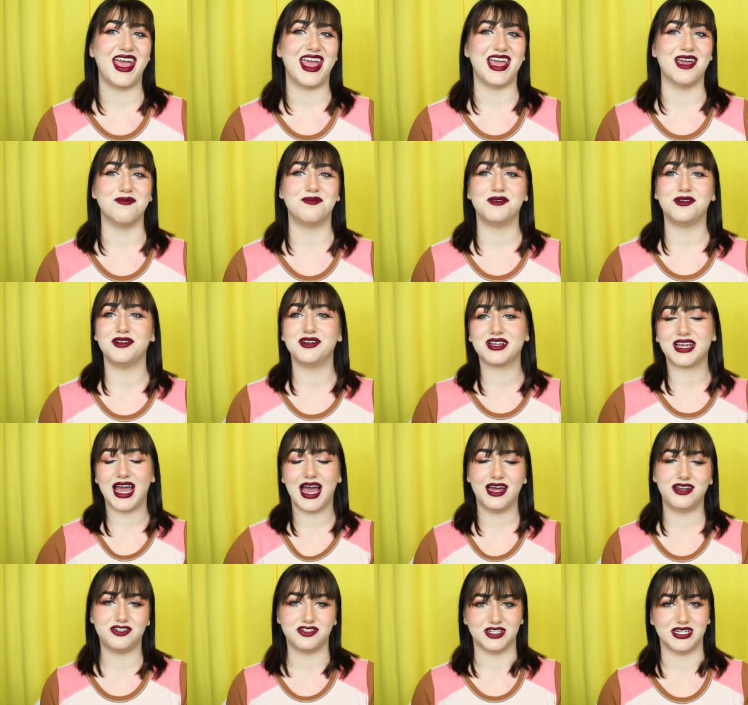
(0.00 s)
ample
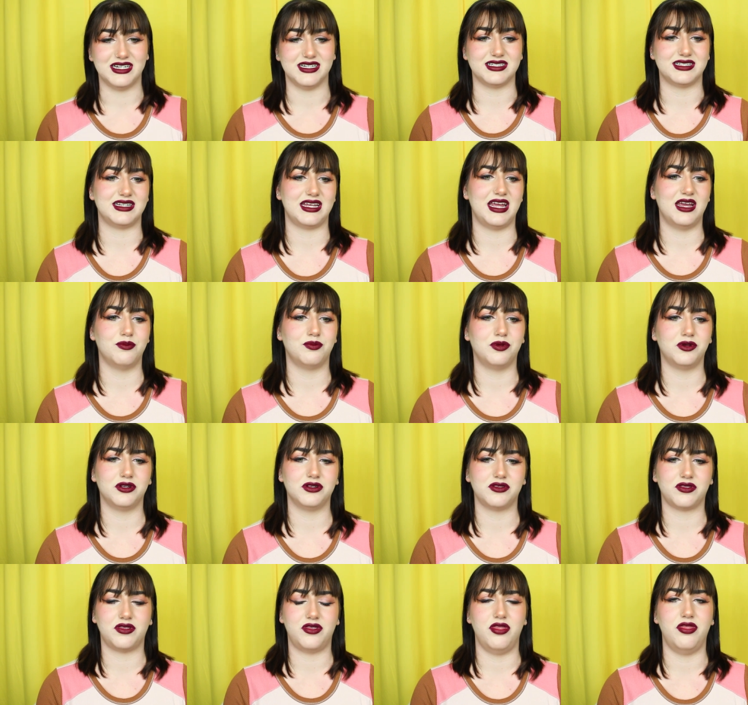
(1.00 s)
cat trees,
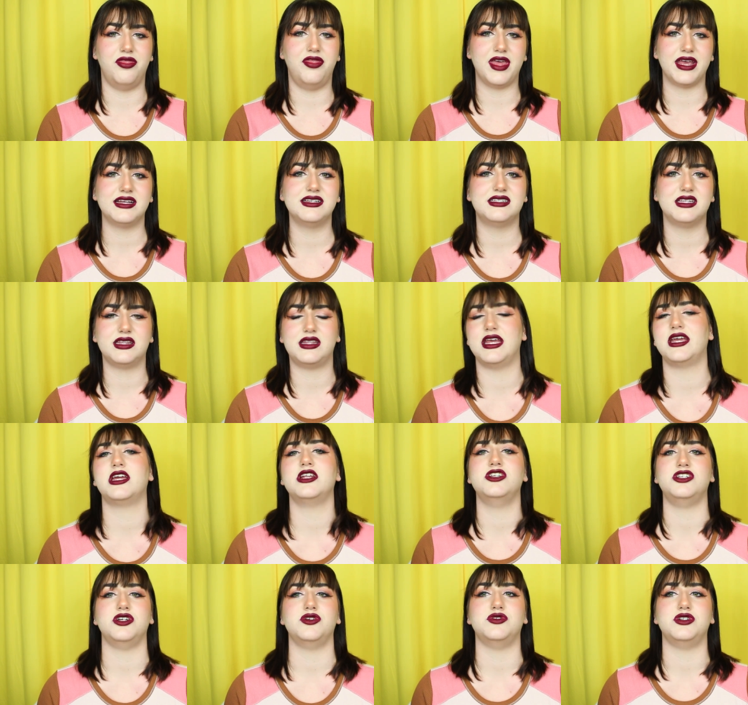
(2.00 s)
ample things that they
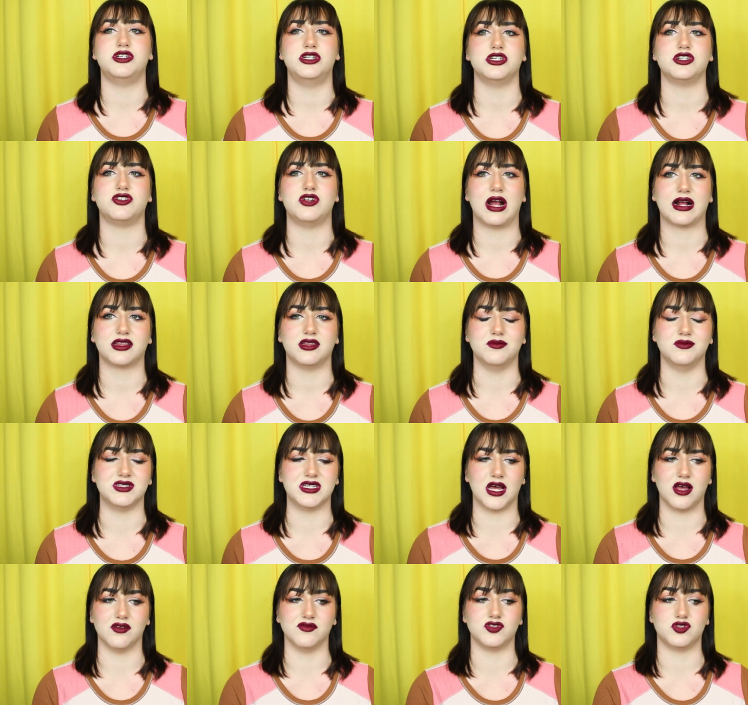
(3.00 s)
can do to distract
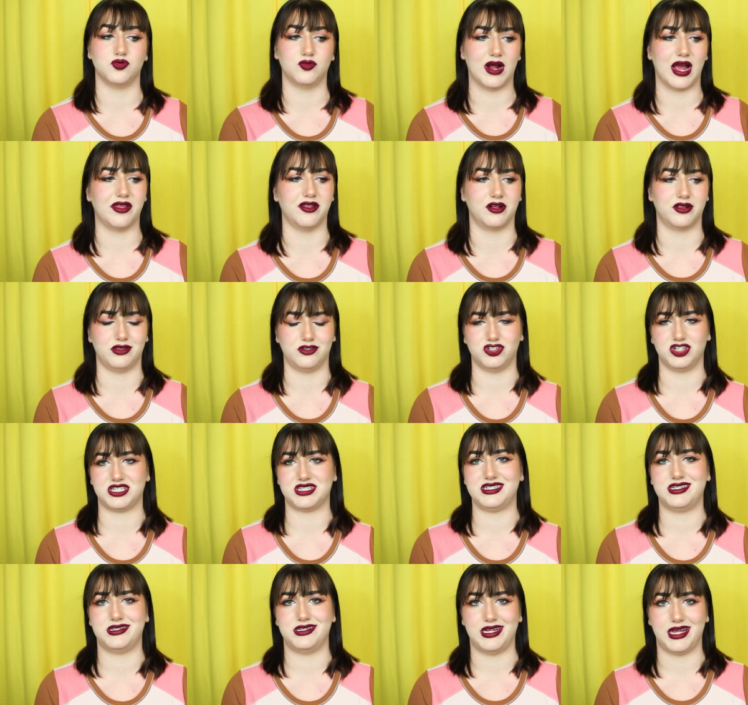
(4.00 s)
themselves rather than
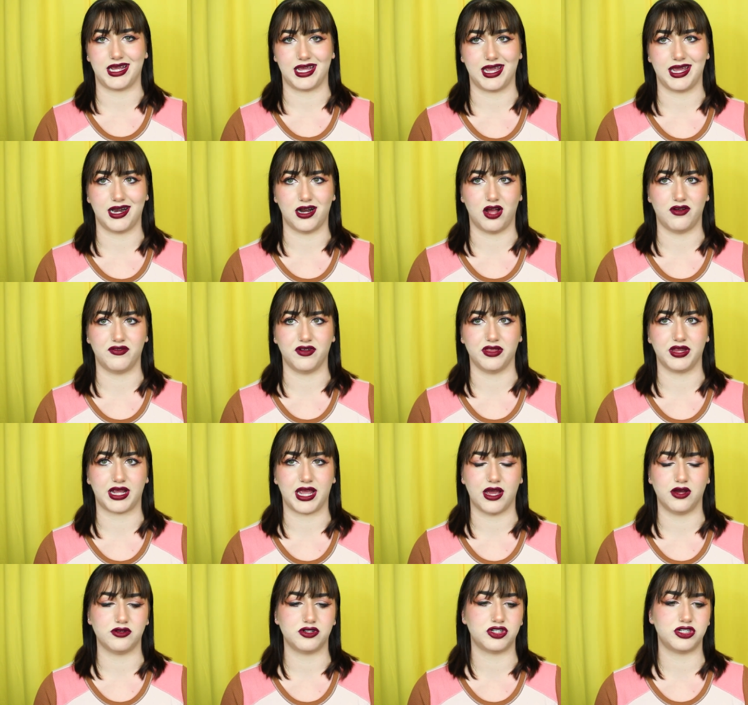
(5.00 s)
just taking it off on the
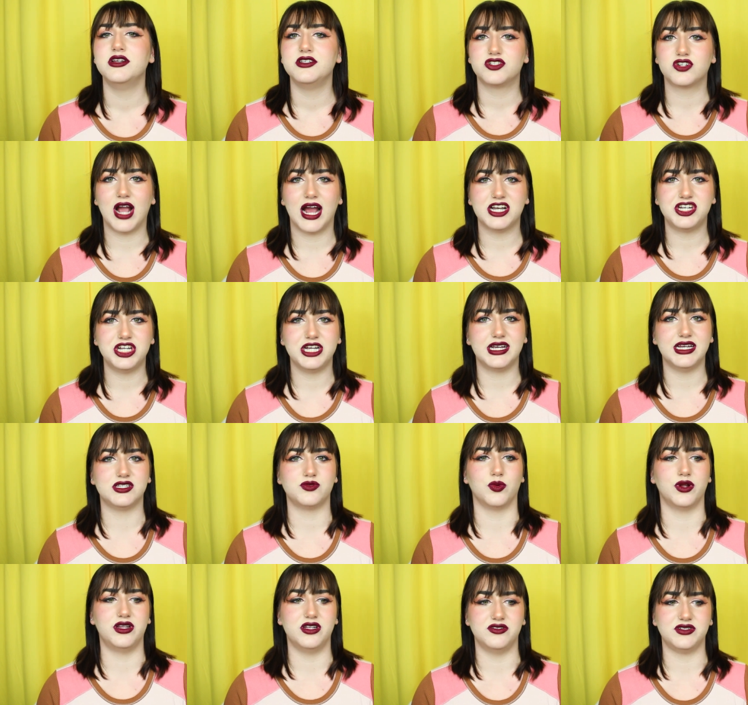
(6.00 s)
couch. Scratching
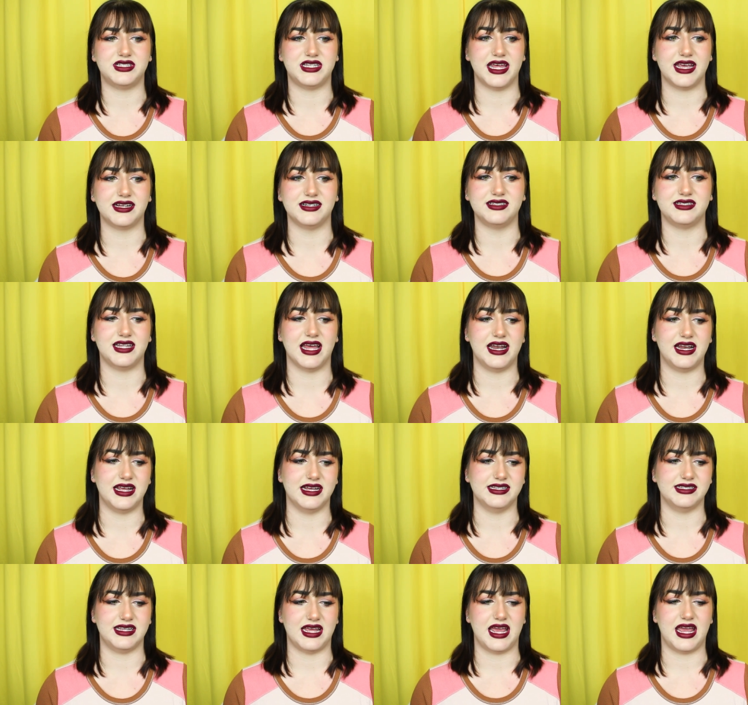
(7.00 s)
is one of those things that
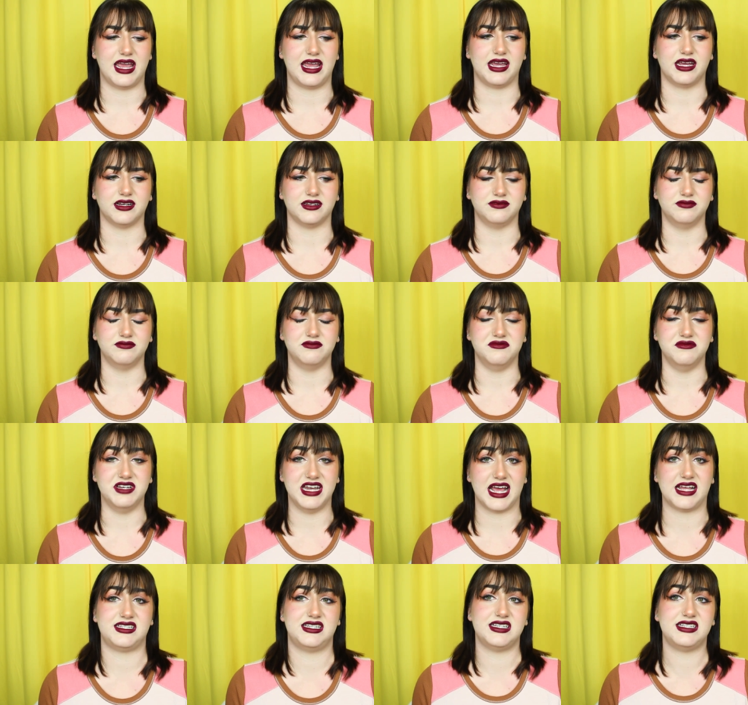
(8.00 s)
is a
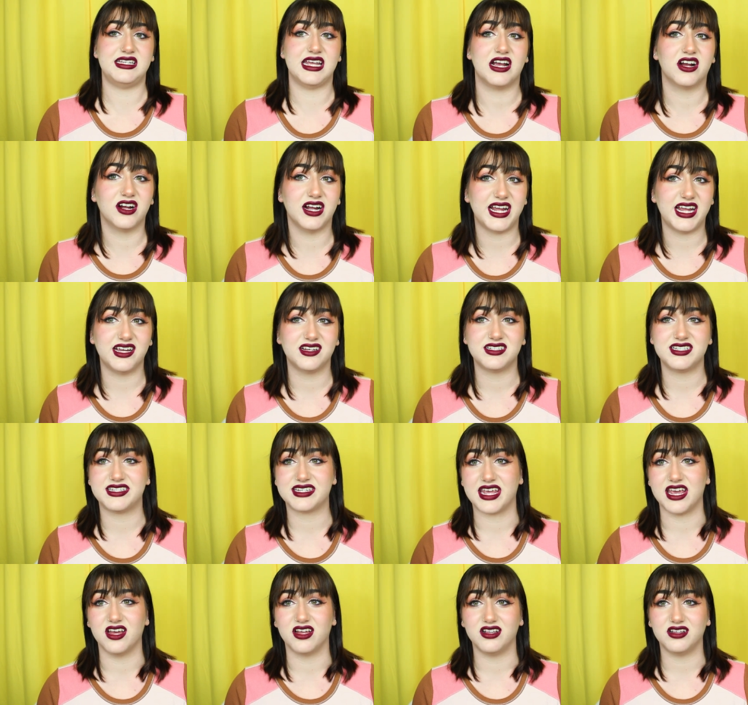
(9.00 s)
necessary
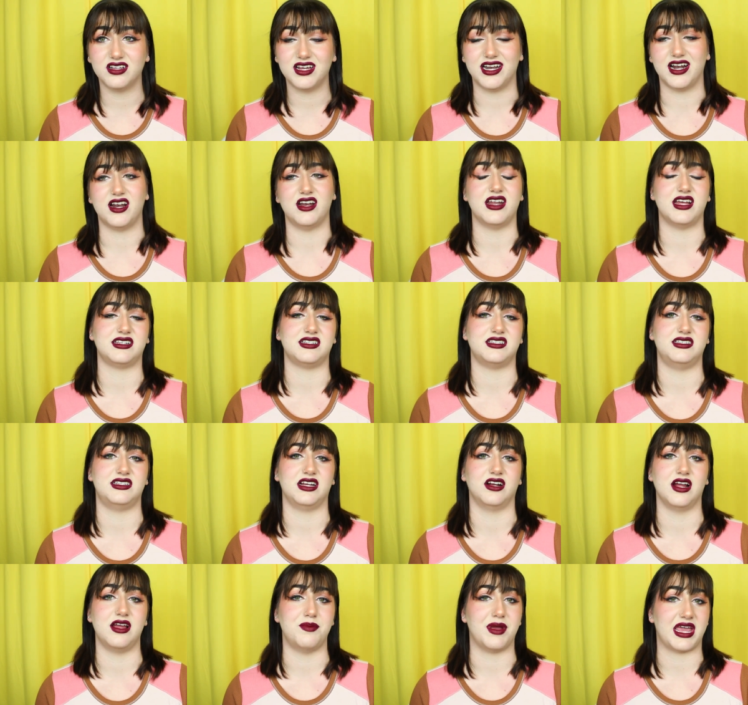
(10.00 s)
skill and a
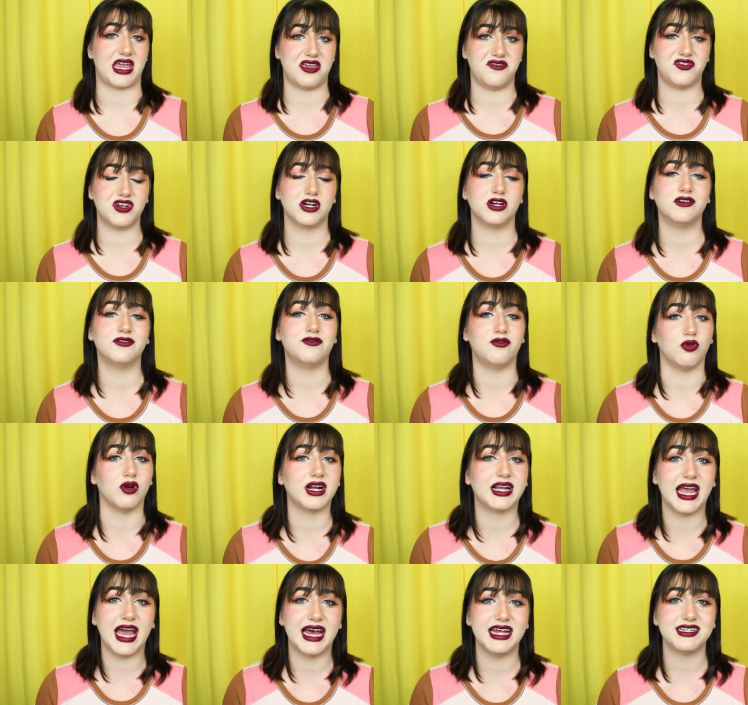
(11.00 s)
necessary behavior
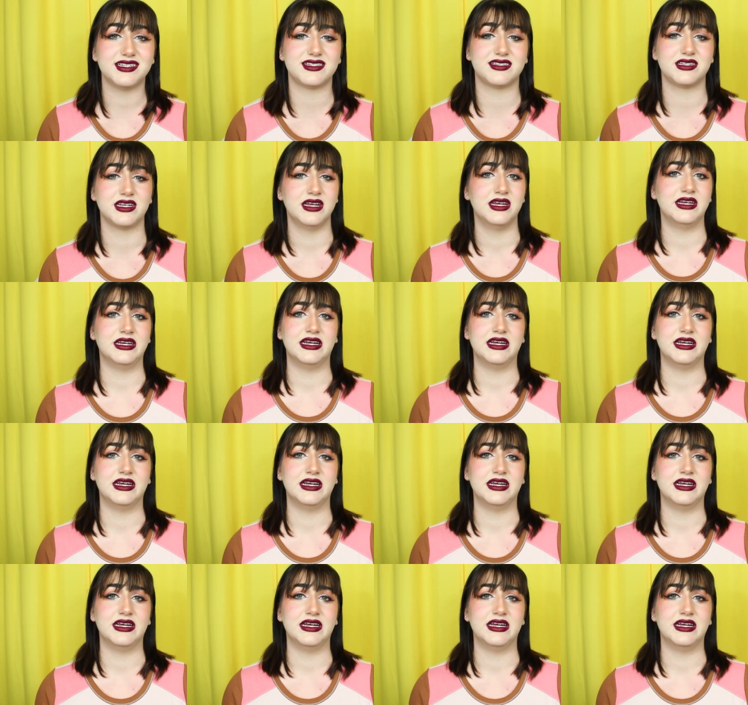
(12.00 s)
for cats.